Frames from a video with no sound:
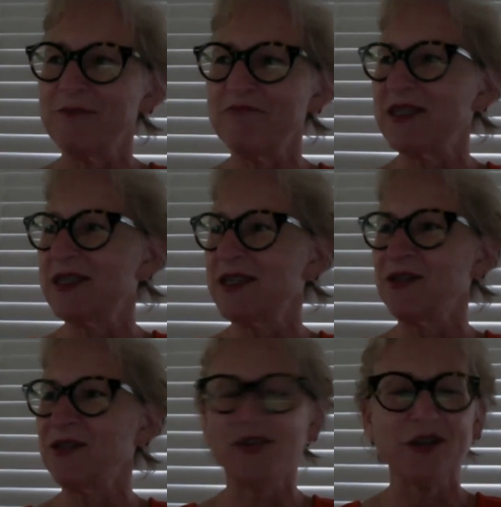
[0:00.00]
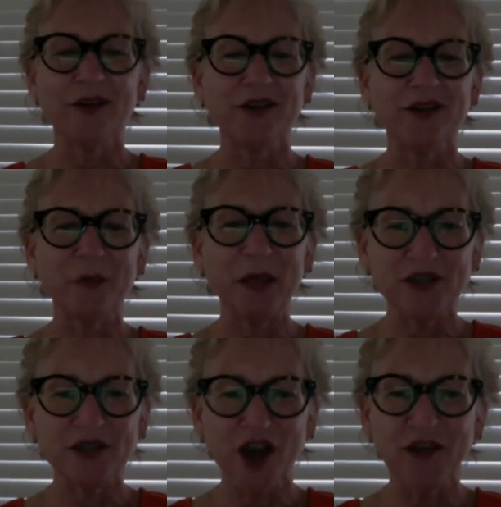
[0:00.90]
since the
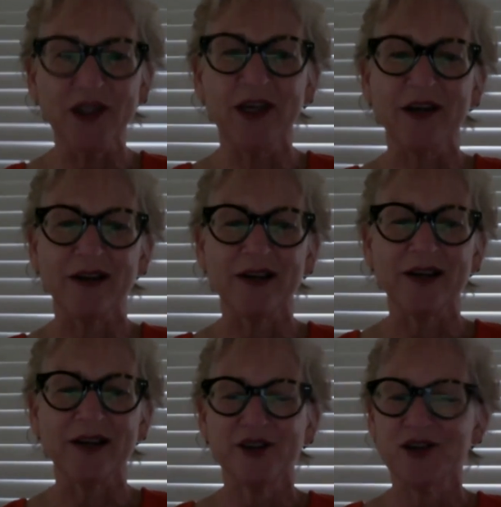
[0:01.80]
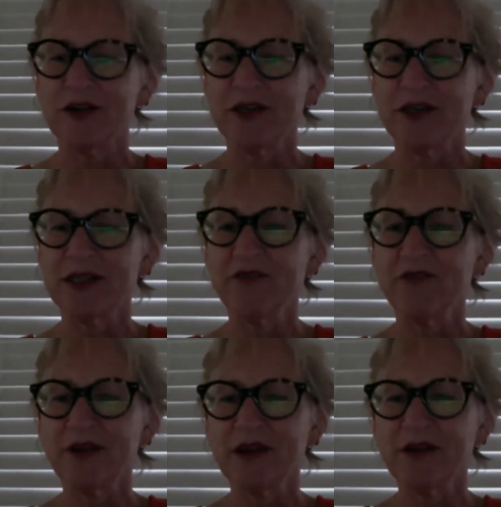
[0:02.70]
Europeans got there. So it's a
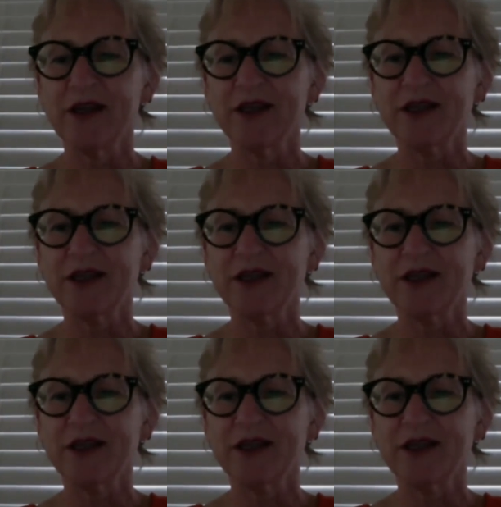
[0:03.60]
very